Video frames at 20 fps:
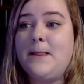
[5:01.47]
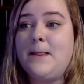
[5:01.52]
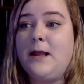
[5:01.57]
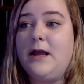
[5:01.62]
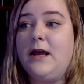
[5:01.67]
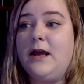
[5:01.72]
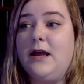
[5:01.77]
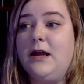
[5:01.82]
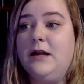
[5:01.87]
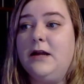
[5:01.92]

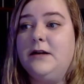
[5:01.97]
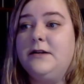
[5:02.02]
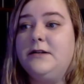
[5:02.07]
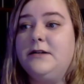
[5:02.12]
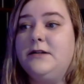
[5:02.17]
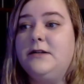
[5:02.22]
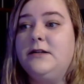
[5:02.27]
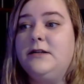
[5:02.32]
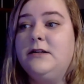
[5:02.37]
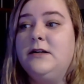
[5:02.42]

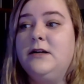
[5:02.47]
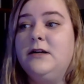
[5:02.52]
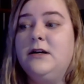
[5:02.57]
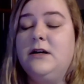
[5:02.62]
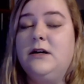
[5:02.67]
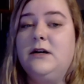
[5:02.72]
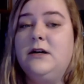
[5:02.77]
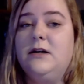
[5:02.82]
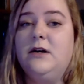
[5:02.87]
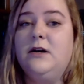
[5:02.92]
And
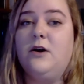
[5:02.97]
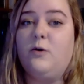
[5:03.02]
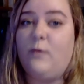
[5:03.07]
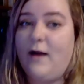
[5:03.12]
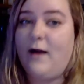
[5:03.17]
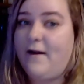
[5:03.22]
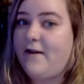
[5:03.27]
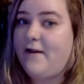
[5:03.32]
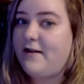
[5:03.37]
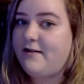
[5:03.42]

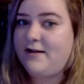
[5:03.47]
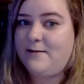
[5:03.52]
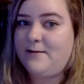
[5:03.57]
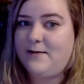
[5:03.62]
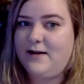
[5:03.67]
around that same